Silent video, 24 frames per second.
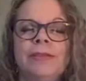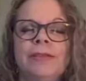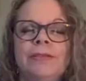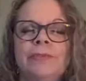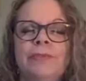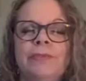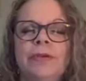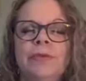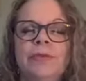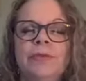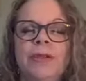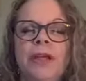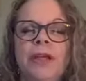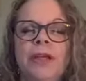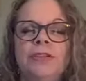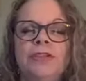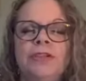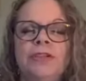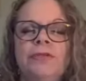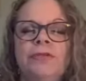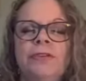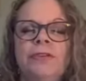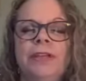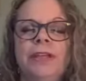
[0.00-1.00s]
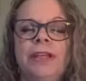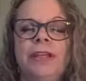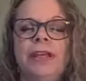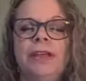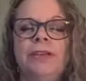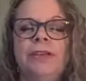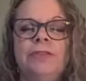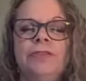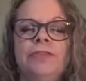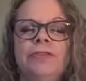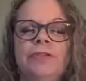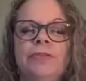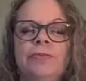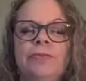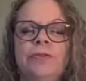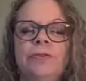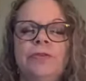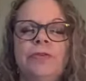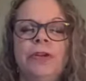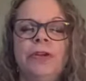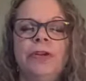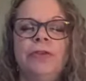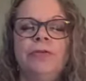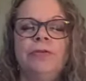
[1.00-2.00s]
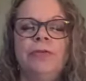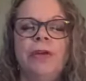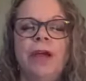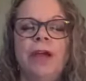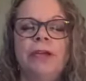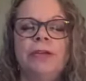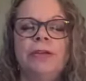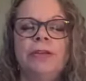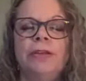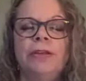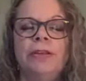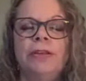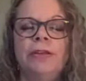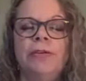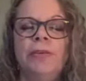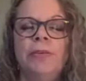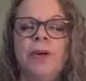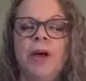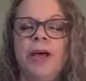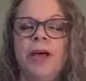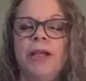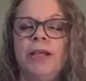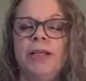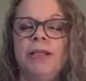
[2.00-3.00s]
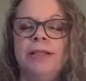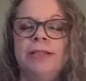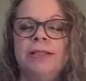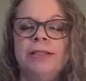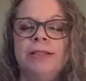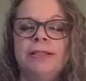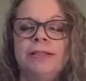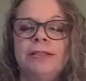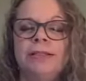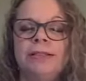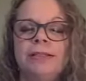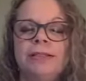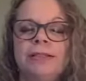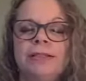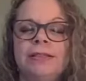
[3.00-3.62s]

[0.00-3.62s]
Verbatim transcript: Some people actually feel the energy moving around in their bodies.